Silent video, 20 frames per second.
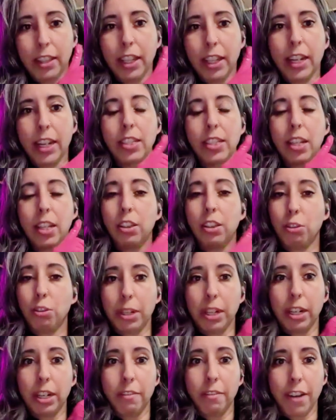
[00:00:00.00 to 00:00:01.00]
Like I said,
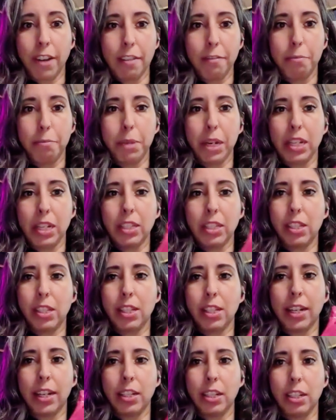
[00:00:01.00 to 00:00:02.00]
3 to 5 minutes is
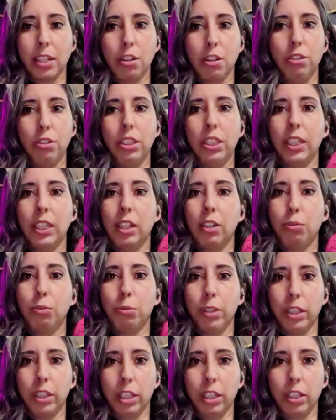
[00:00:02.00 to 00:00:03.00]
ideal to get a
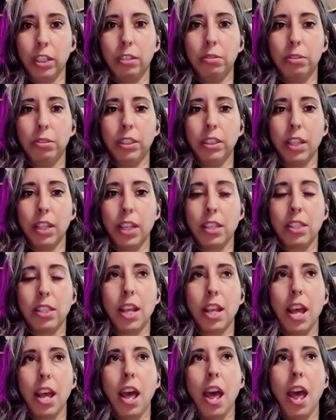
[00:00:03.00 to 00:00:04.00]
really good release.